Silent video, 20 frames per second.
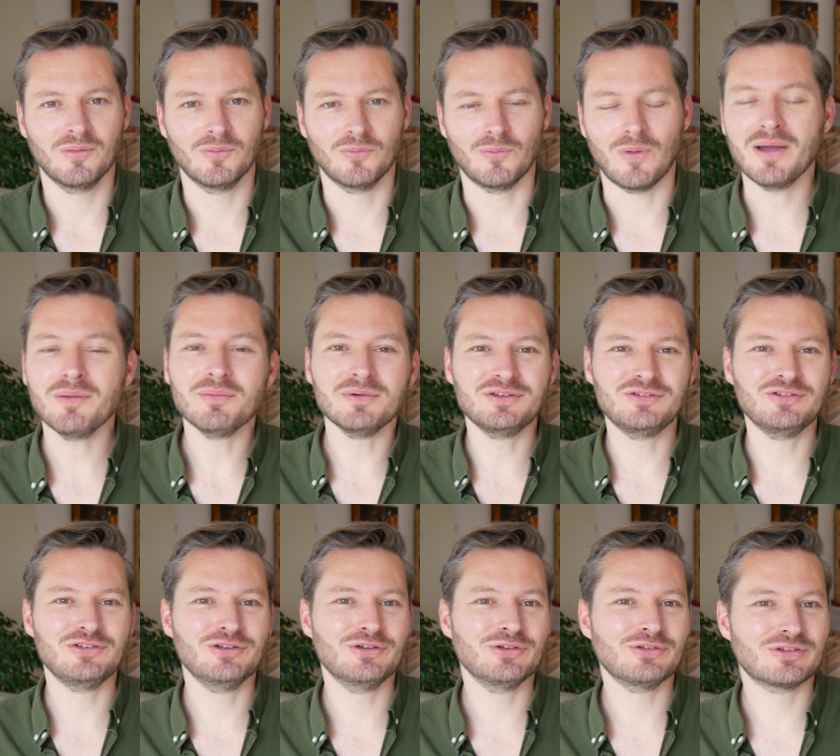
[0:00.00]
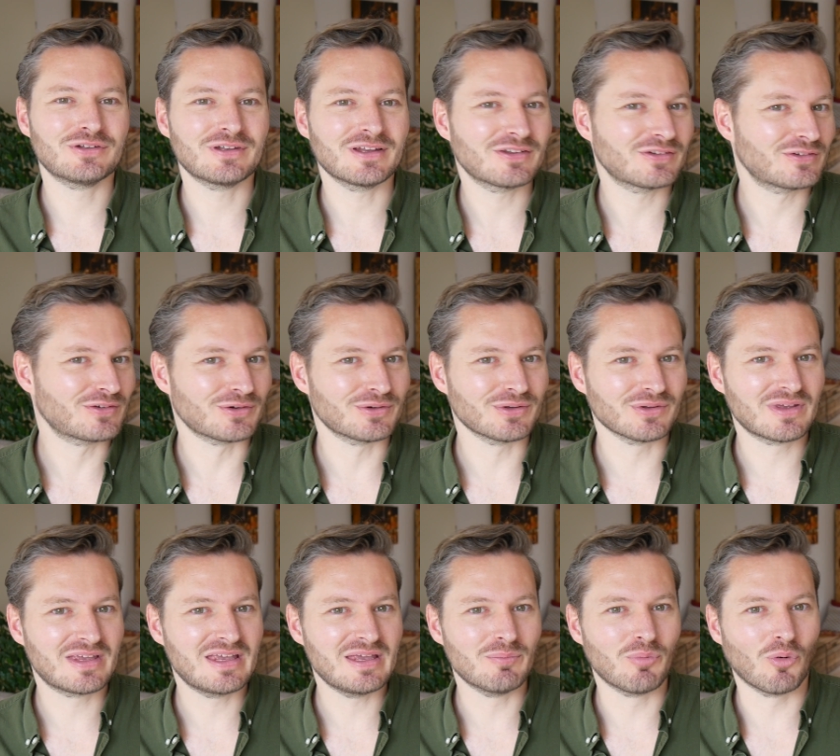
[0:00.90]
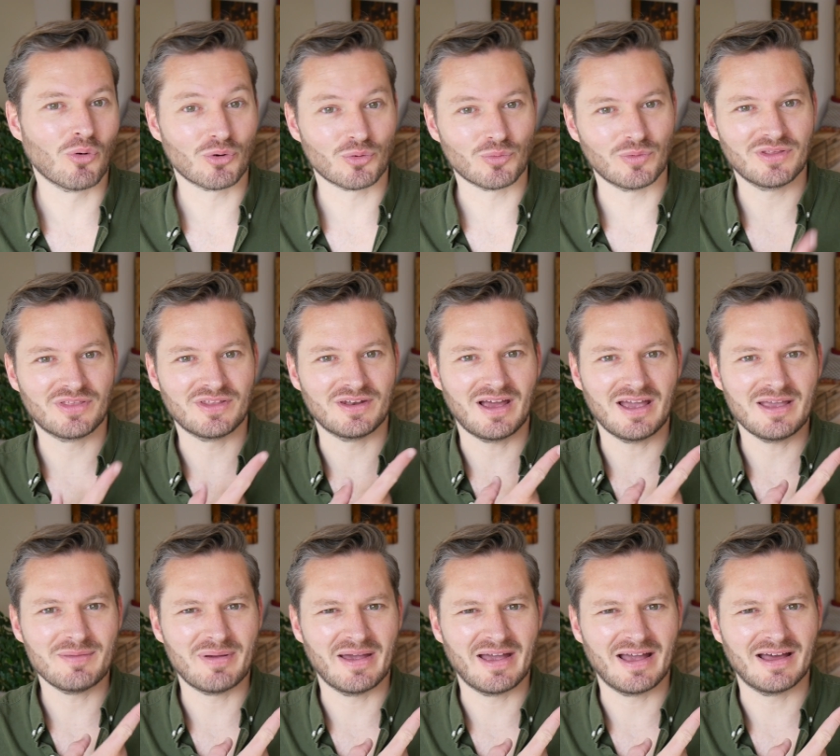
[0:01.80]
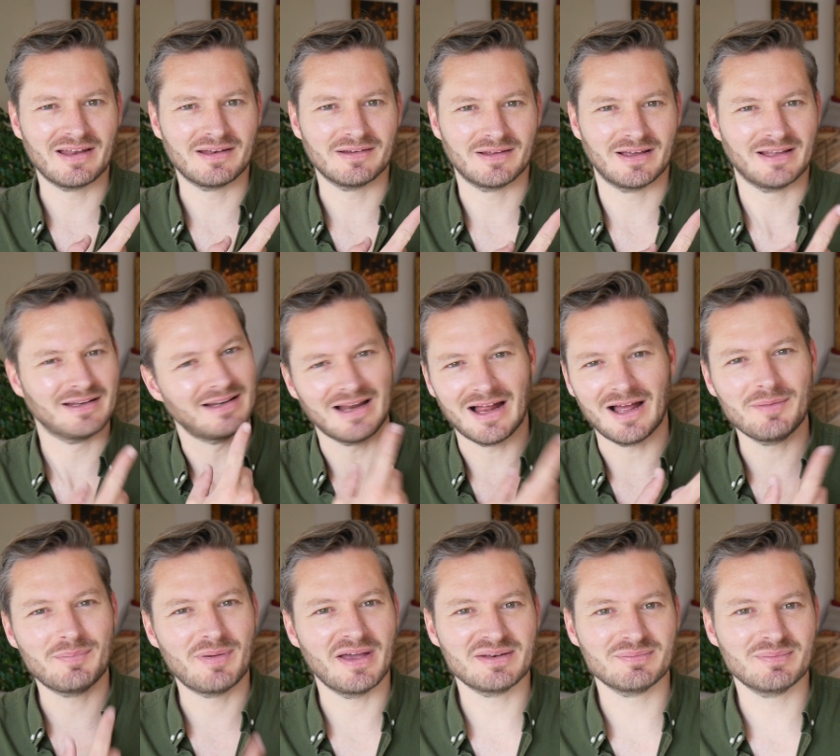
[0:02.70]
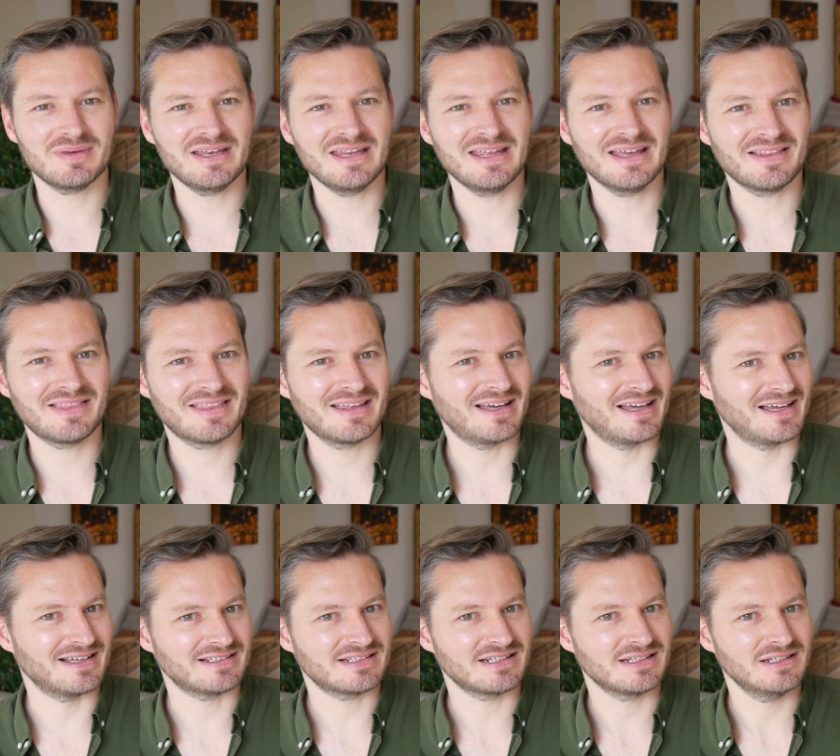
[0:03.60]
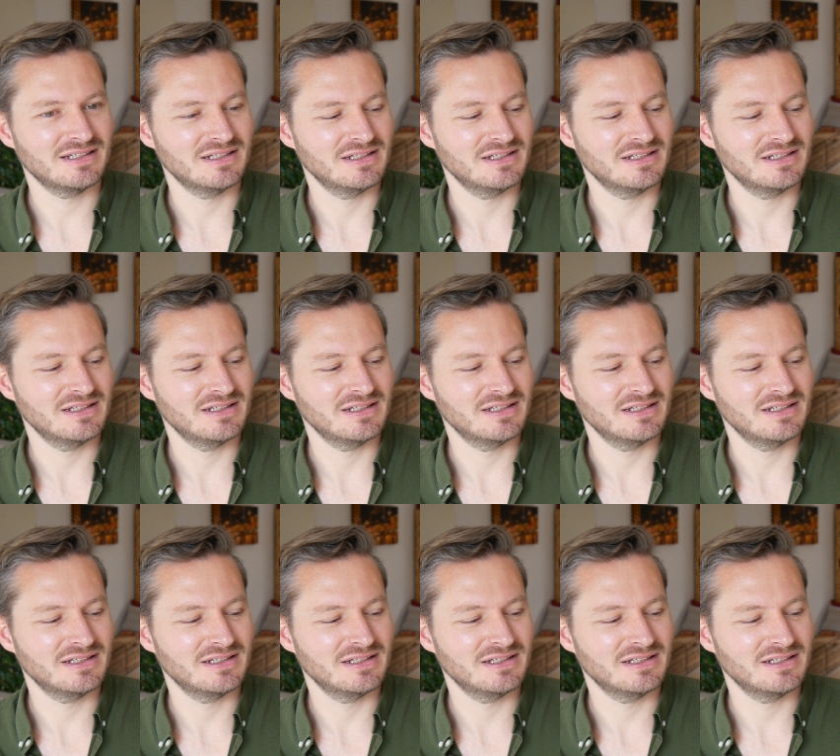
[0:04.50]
Why would you use an external keyboard with an iPad and an iPad mini at that?